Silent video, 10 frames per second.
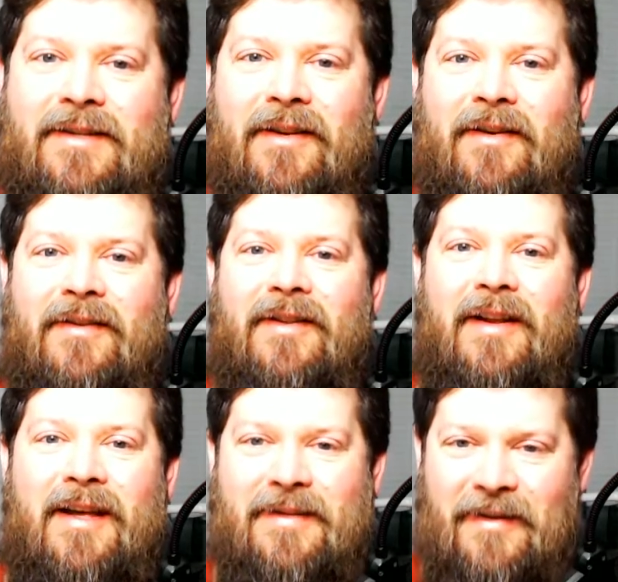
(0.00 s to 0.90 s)
to learn the
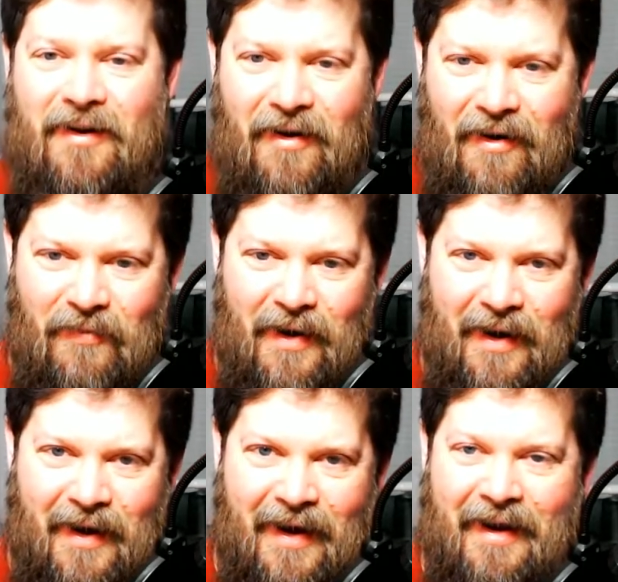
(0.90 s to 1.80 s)
lesson the hard
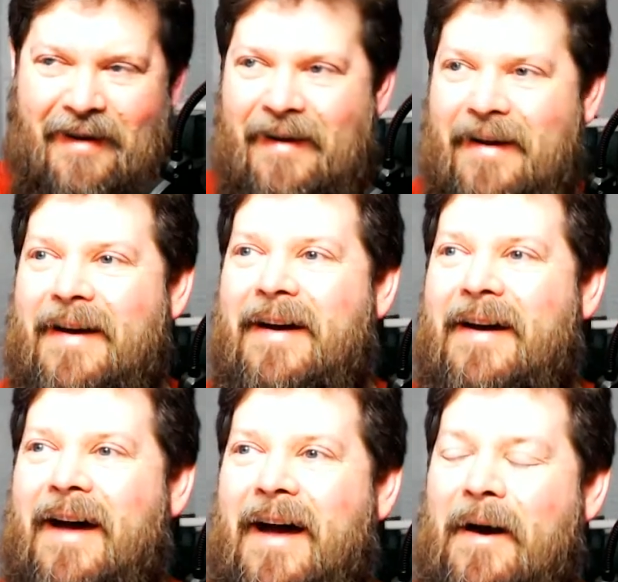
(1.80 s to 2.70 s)
way again.
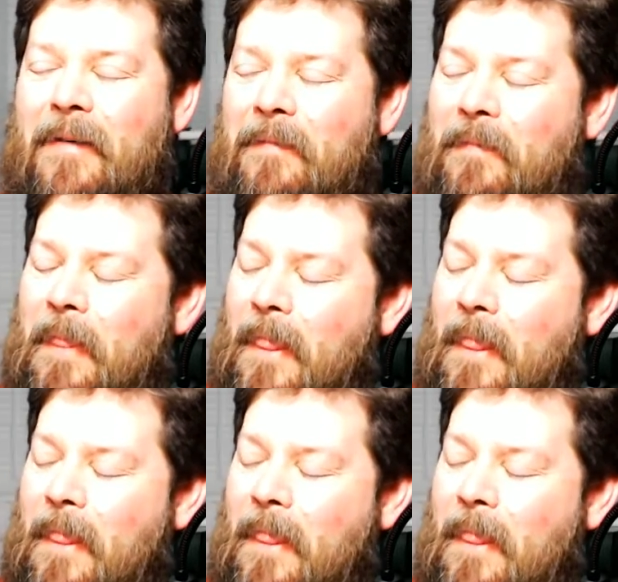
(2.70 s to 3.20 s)
Um,